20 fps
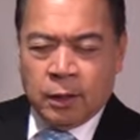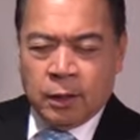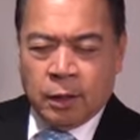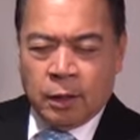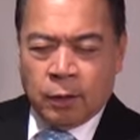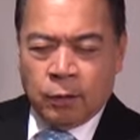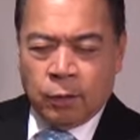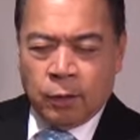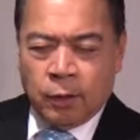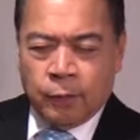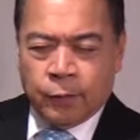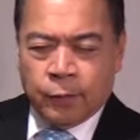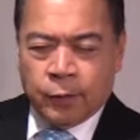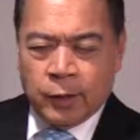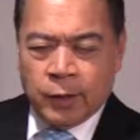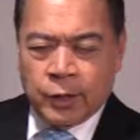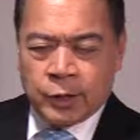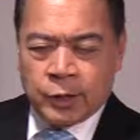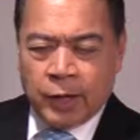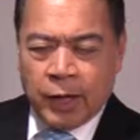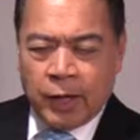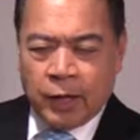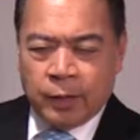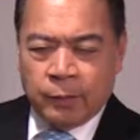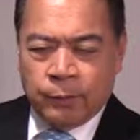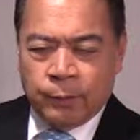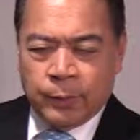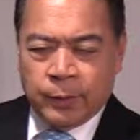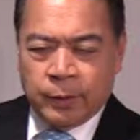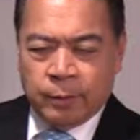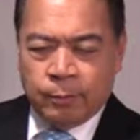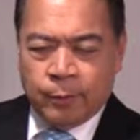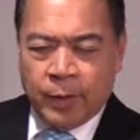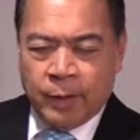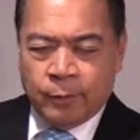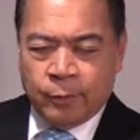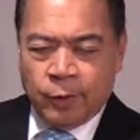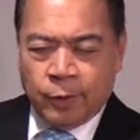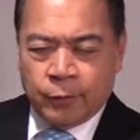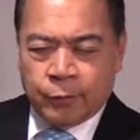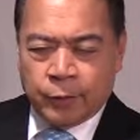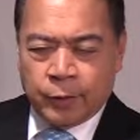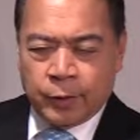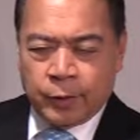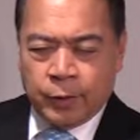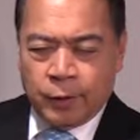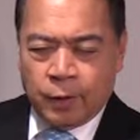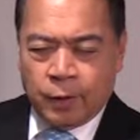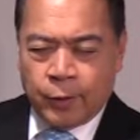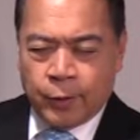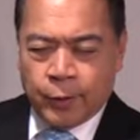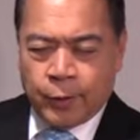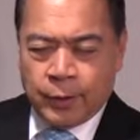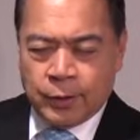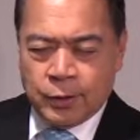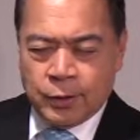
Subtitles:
not only for our sake, but above all for your glory.